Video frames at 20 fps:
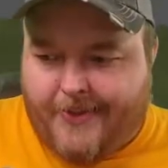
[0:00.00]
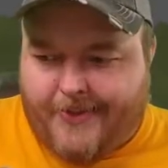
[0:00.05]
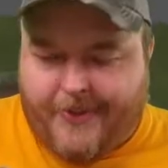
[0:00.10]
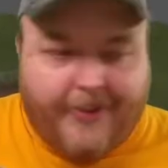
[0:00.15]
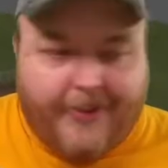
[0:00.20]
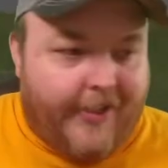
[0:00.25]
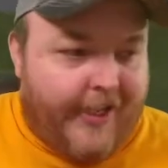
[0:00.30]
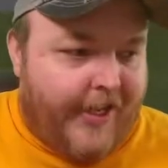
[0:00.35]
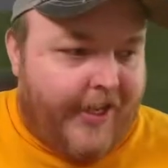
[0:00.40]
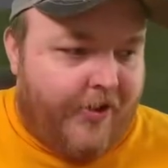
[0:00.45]

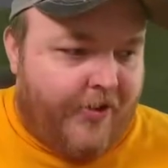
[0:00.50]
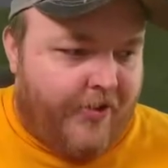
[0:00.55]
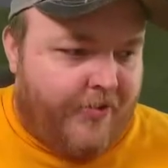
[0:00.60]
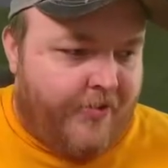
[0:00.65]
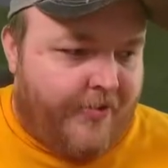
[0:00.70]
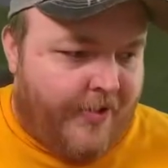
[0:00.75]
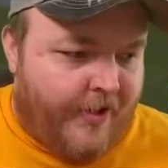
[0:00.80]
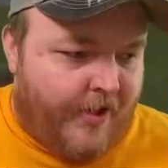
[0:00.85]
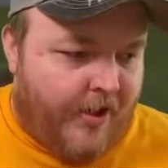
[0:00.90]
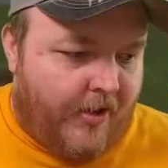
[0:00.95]
and
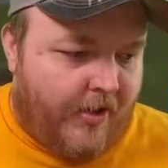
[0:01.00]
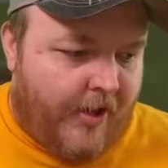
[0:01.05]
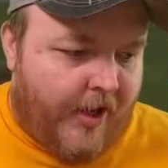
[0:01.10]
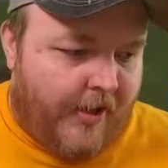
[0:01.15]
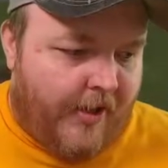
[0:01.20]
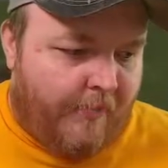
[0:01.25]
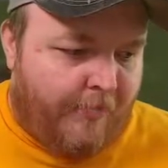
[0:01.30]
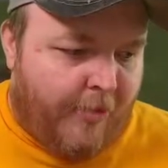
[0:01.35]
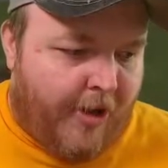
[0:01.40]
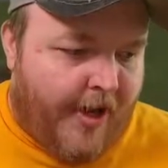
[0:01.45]
landers
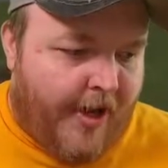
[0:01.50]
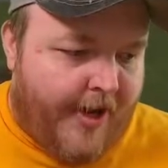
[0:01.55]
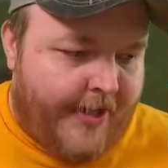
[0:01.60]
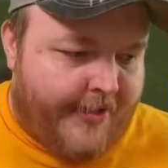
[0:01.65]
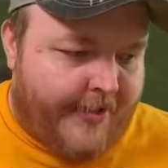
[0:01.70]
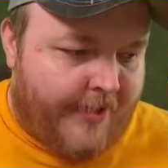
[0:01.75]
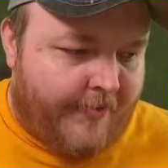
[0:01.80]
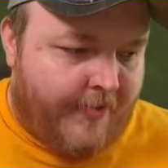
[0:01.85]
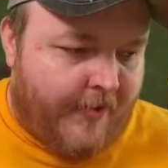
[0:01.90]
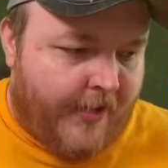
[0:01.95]
and
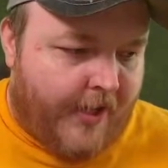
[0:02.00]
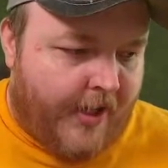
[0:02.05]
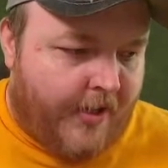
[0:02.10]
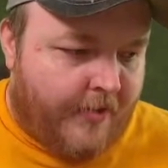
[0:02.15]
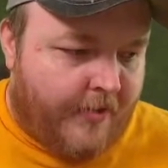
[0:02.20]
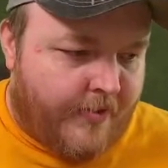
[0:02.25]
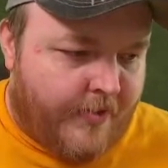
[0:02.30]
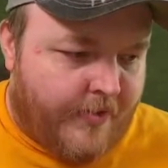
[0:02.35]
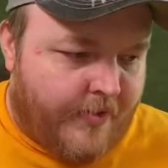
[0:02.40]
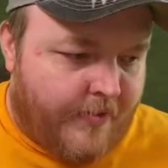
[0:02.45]
pods and everything
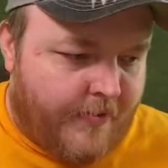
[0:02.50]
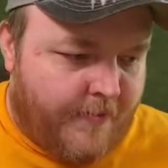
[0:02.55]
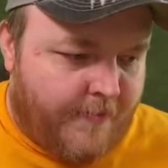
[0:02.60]
else.